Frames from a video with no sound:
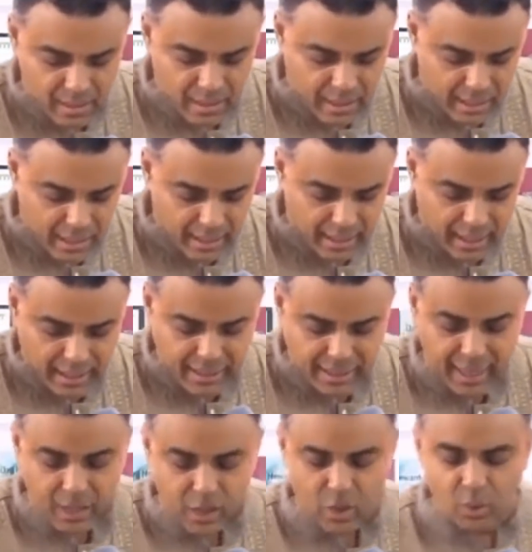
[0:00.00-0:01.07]
And I
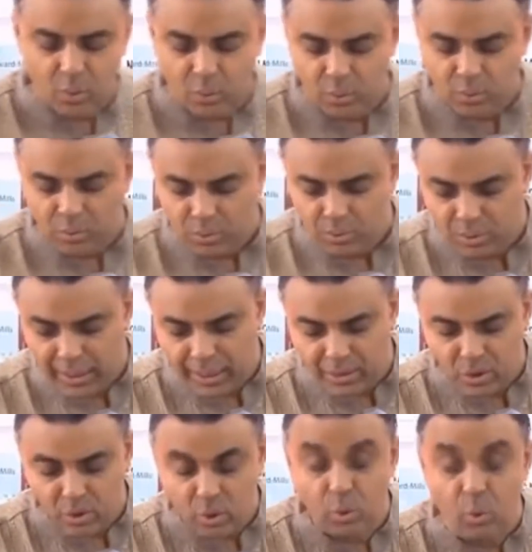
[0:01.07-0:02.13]
thank you that
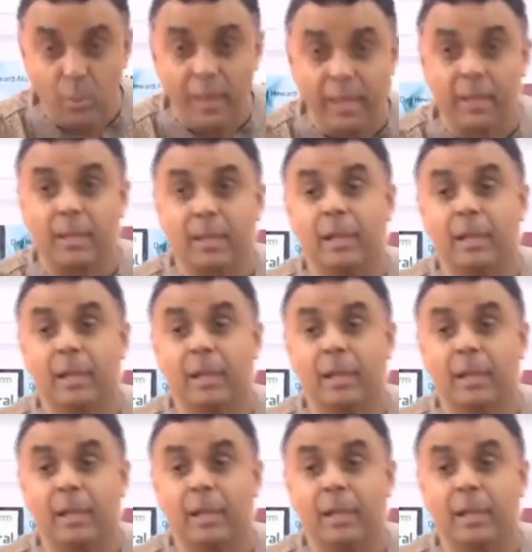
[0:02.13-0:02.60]
you will